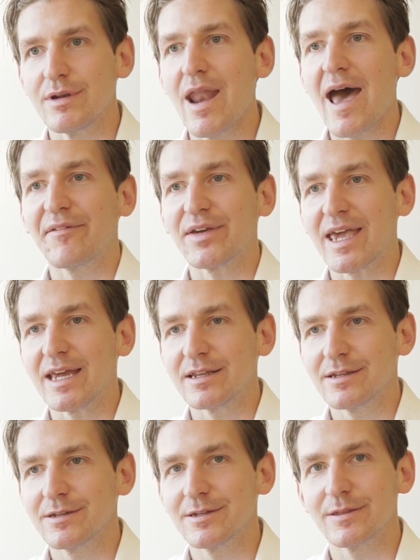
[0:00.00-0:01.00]

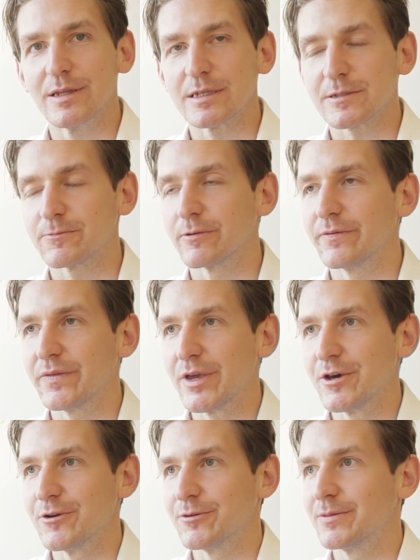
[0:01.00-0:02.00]
navigate this
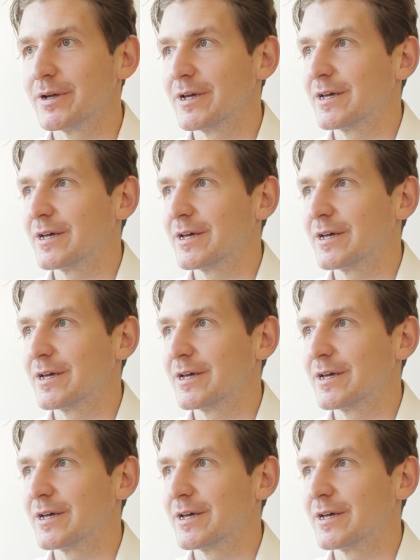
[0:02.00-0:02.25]
review.